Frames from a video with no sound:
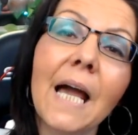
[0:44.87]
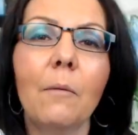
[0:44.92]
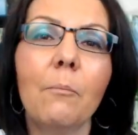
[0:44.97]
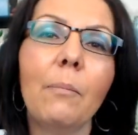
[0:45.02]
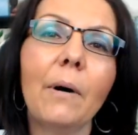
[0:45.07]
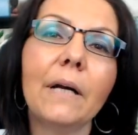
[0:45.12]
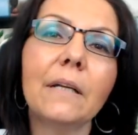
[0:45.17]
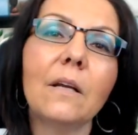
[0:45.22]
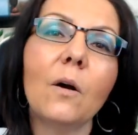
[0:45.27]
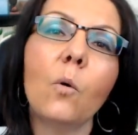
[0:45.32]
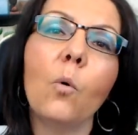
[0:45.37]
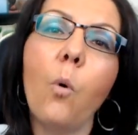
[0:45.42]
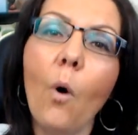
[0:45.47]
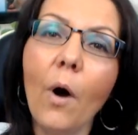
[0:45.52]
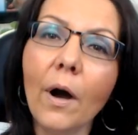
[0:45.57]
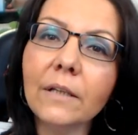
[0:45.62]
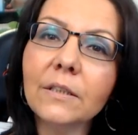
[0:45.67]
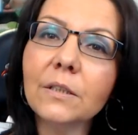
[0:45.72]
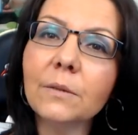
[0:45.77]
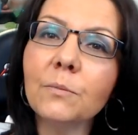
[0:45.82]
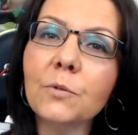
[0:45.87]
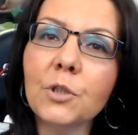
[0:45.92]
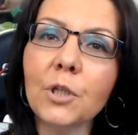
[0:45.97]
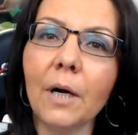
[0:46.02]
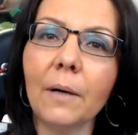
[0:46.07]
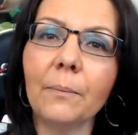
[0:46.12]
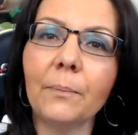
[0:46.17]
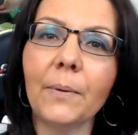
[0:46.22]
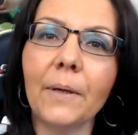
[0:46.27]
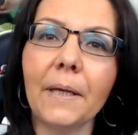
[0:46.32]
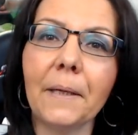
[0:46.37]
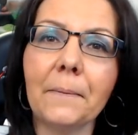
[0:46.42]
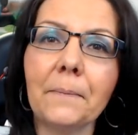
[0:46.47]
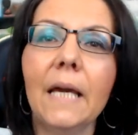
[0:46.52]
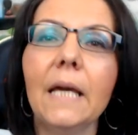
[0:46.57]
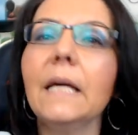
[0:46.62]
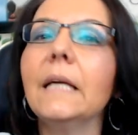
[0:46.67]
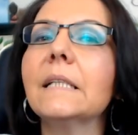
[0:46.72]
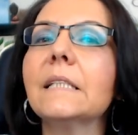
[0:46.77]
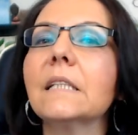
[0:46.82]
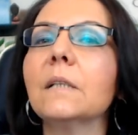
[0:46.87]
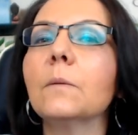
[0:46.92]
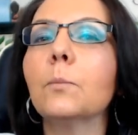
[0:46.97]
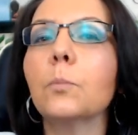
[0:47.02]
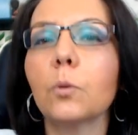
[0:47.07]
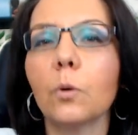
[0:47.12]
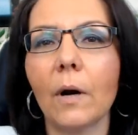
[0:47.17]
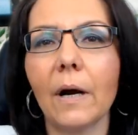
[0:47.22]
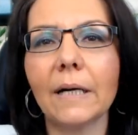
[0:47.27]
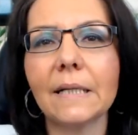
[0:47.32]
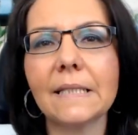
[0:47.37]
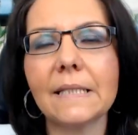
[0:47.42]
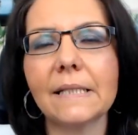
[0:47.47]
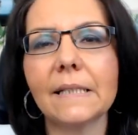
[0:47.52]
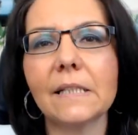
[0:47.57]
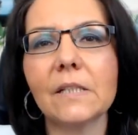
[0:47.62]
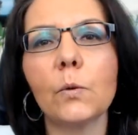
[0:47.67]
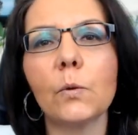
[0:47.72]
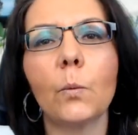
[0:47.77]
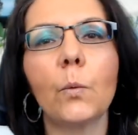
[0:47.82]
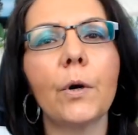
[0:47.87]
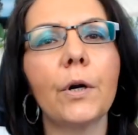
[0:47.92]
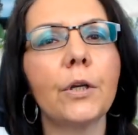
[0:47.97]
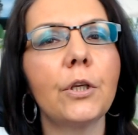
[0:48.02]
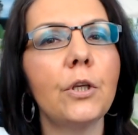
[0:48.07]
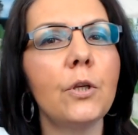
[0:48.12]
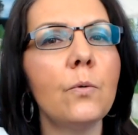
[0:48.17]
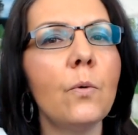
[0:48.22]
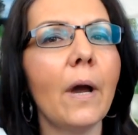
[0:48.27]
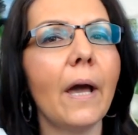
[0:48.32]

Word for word: but quantum jumping is a process where you